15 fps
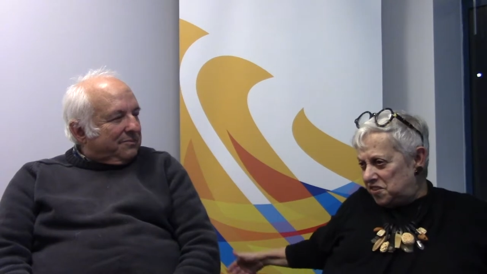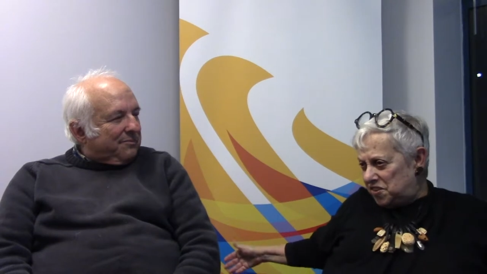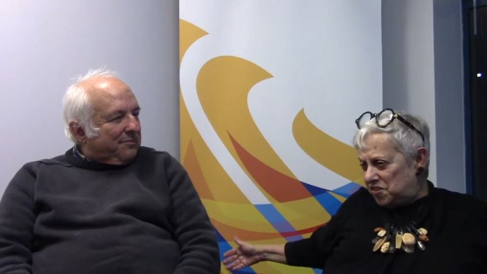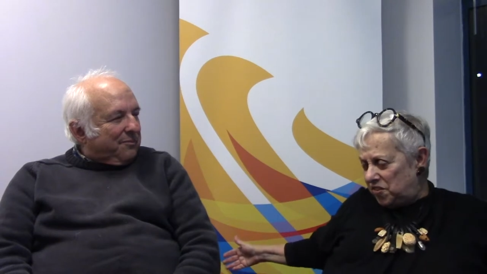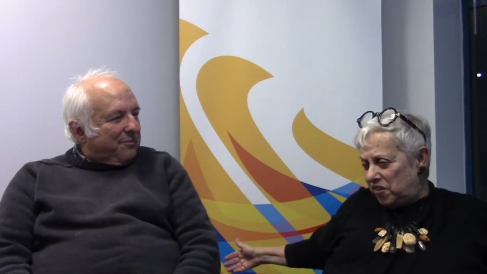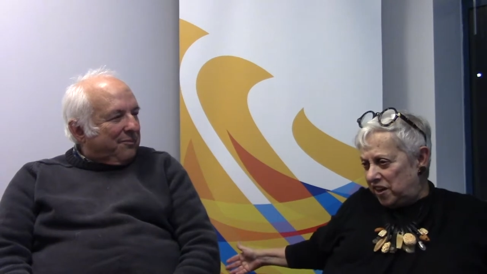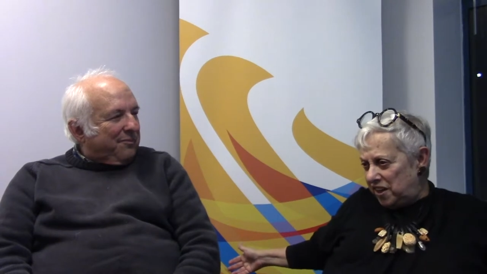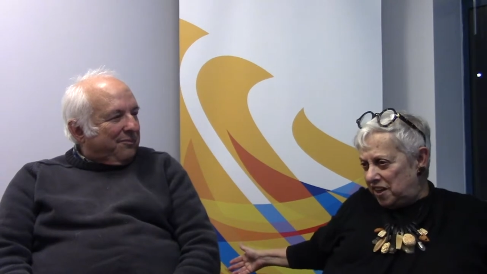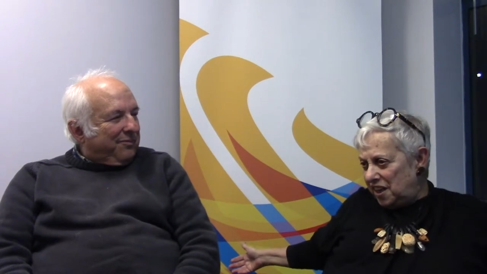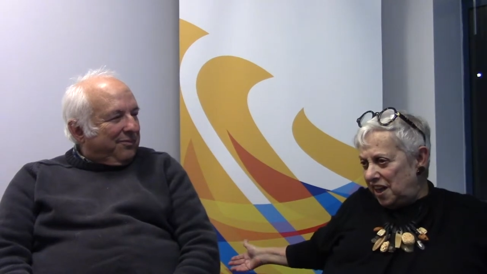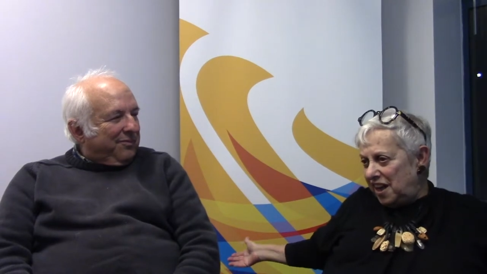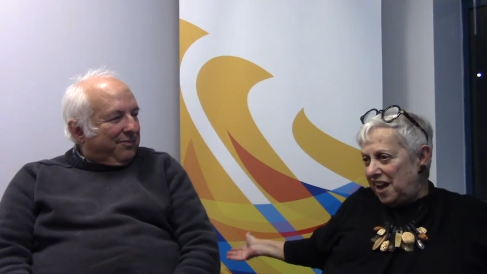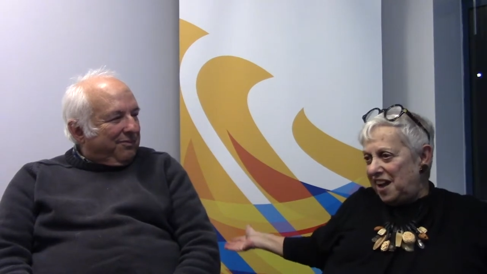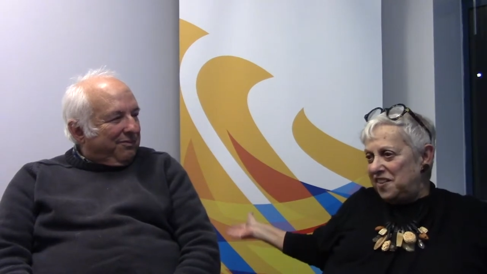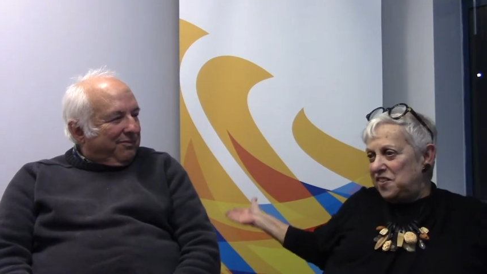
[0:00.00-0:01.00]
Speaker 1: the street
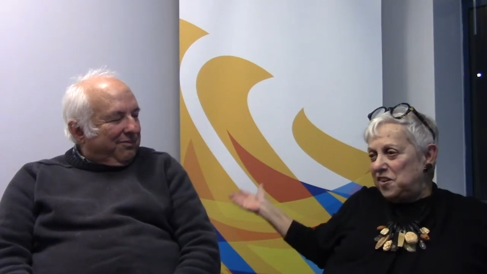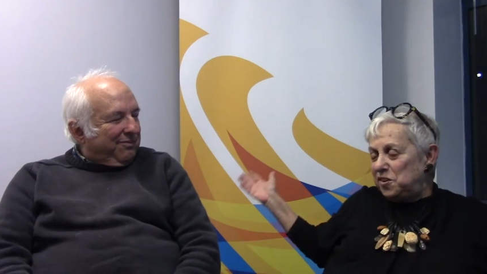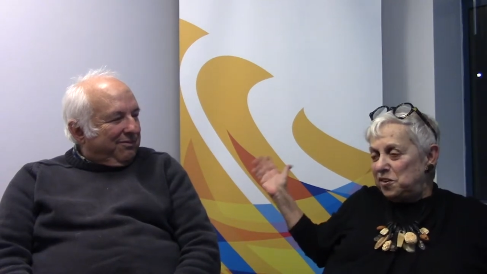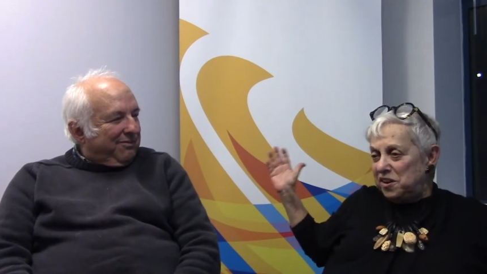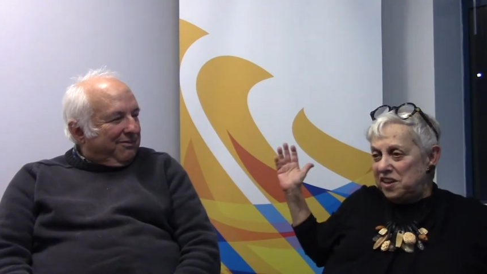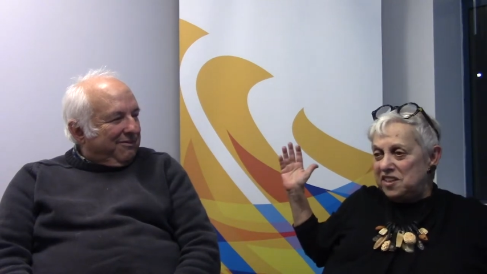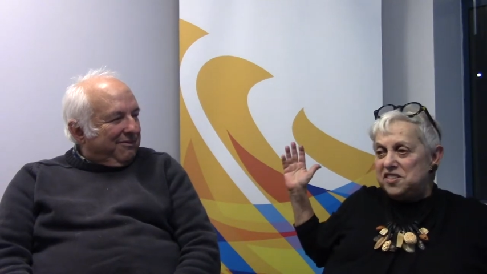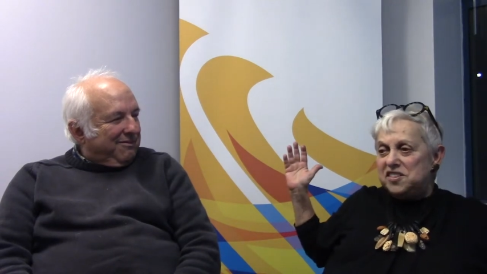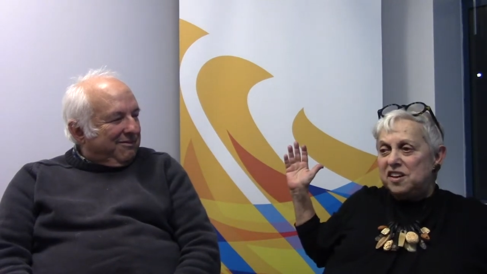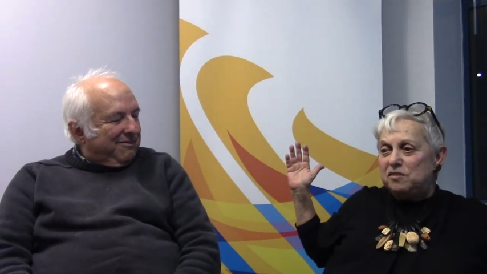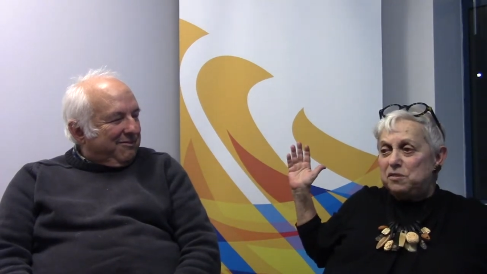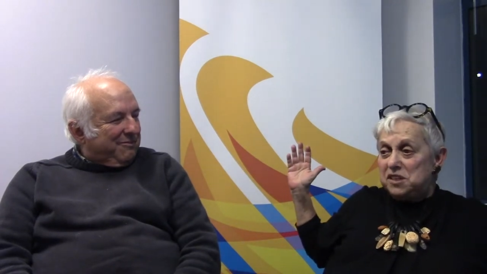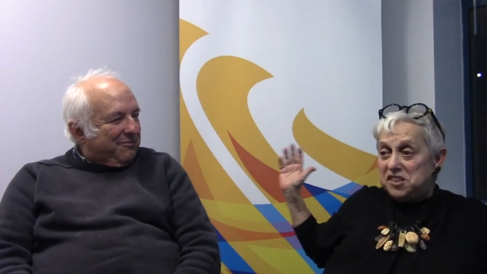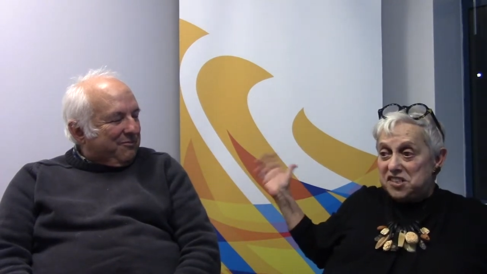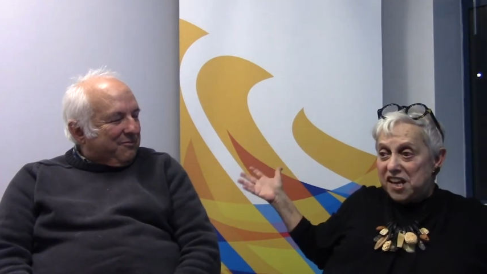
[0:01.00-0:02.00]
and there is
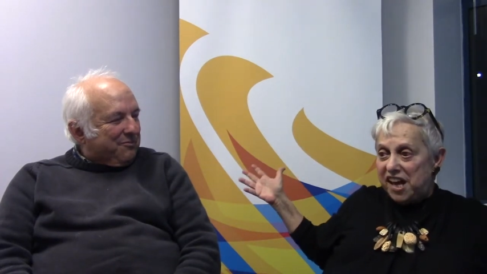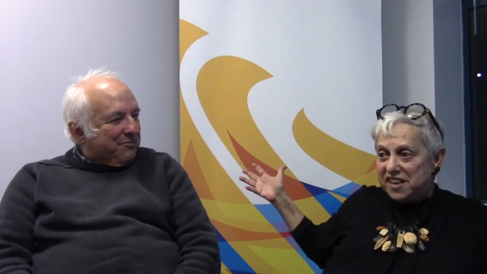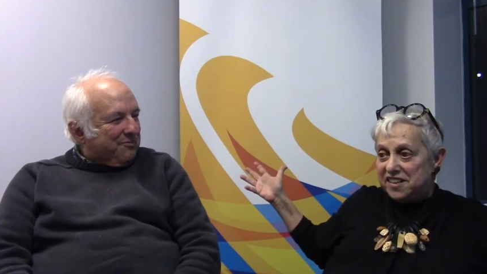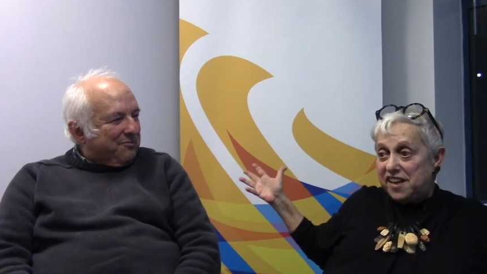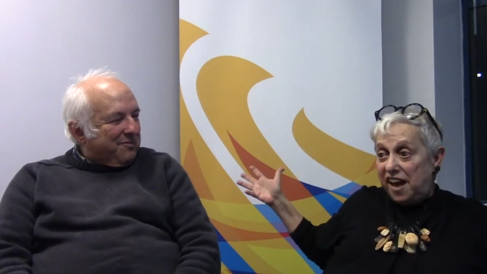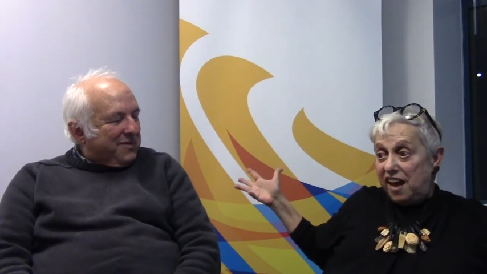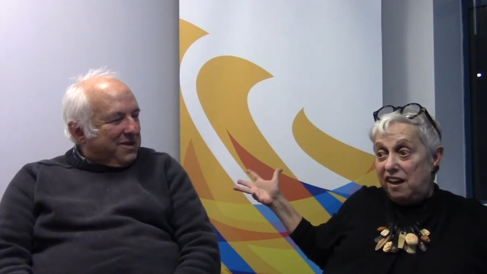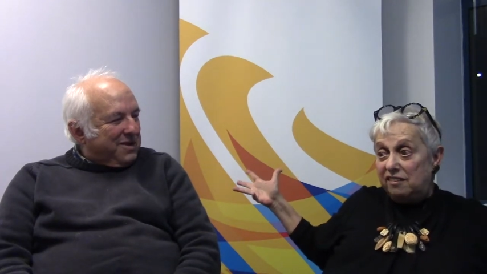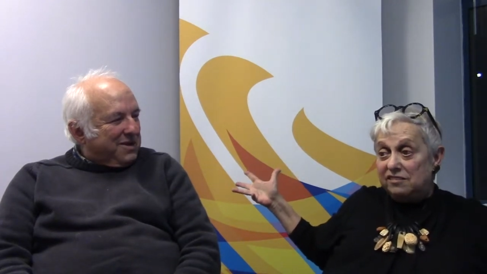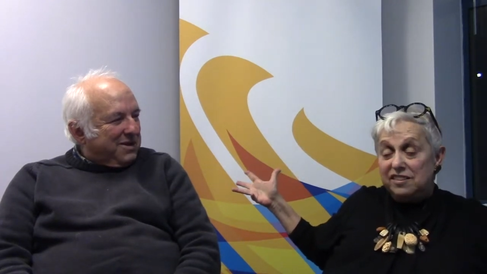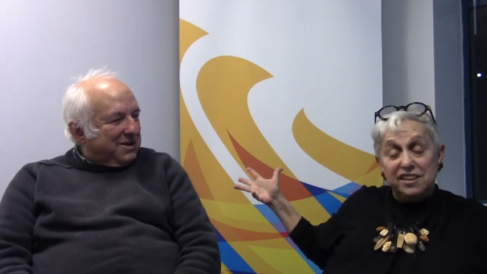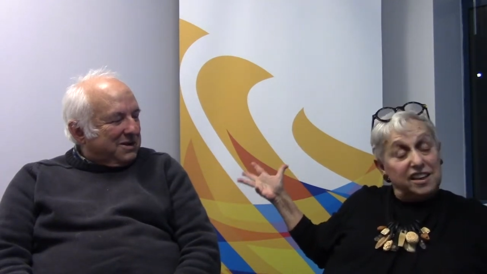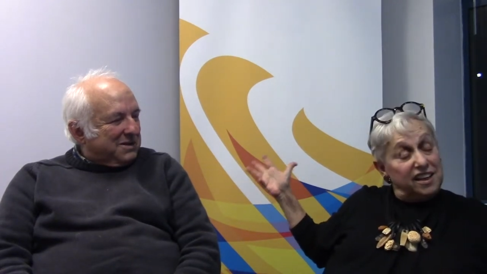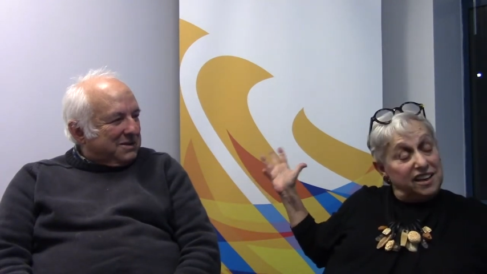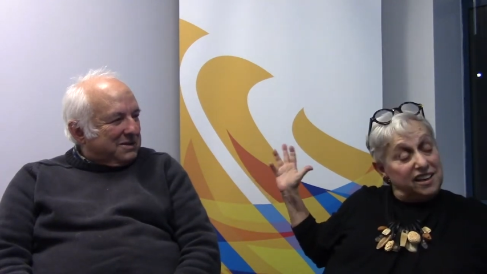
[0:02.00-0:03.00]
we sat down
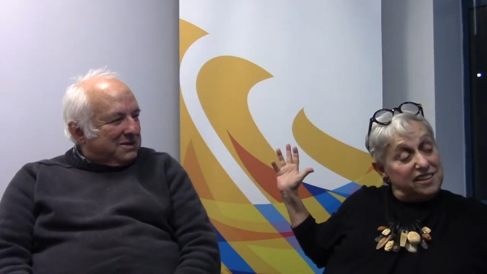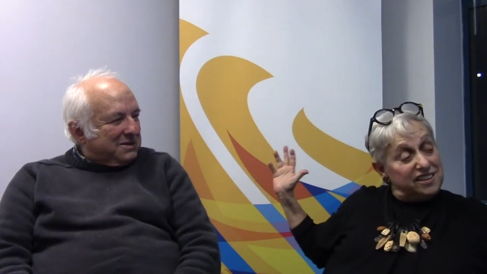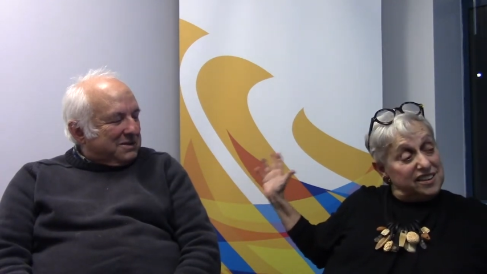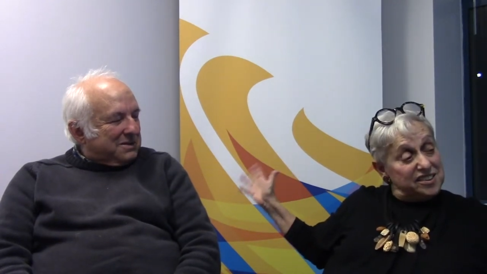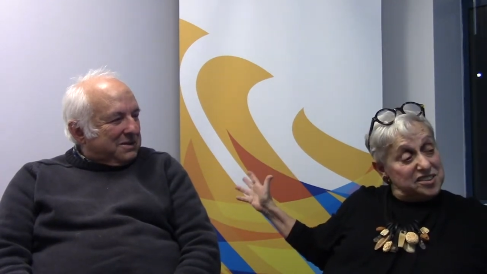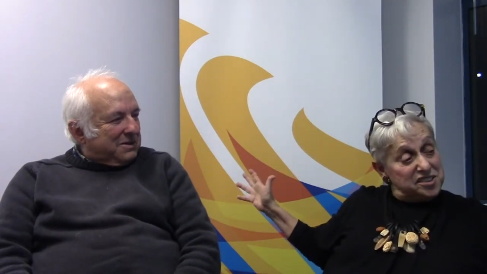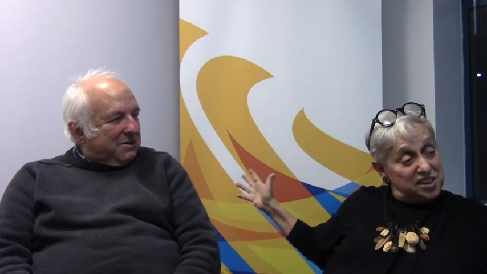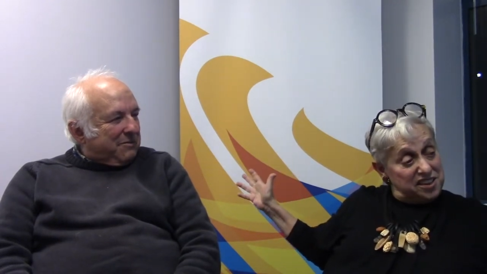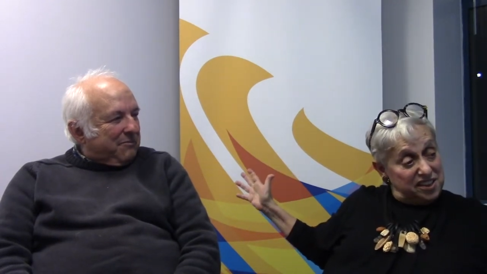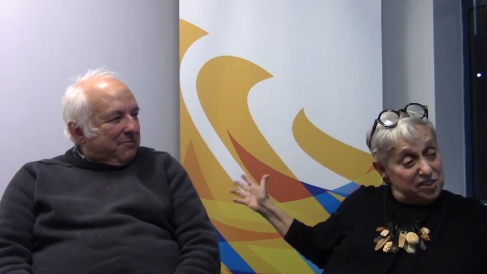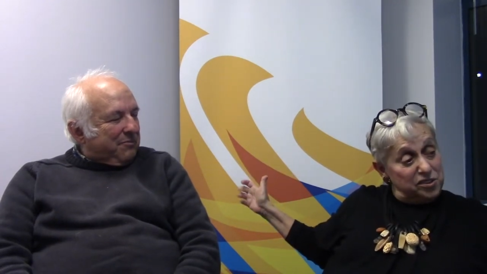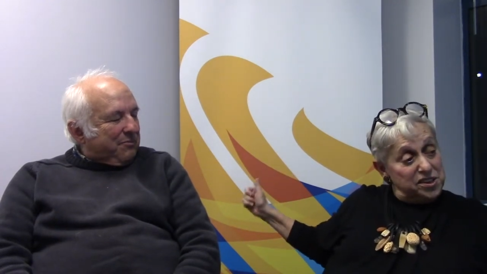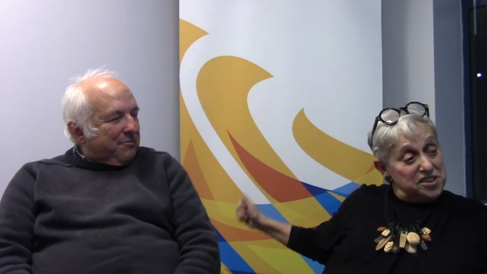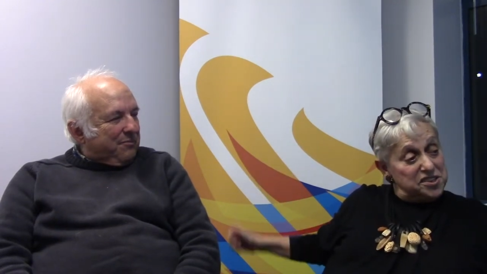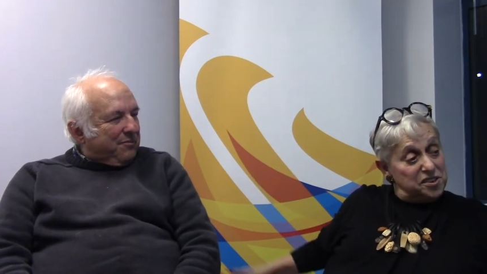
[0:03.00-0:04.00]
and there's there
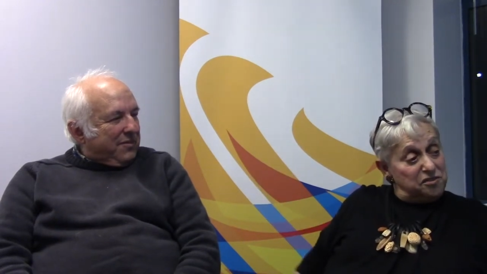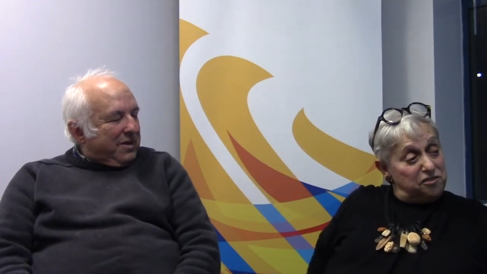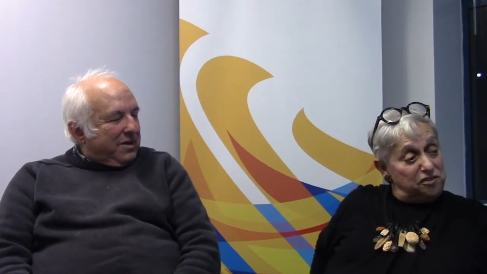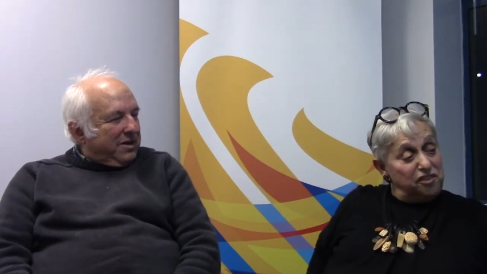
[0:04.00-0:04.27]
is a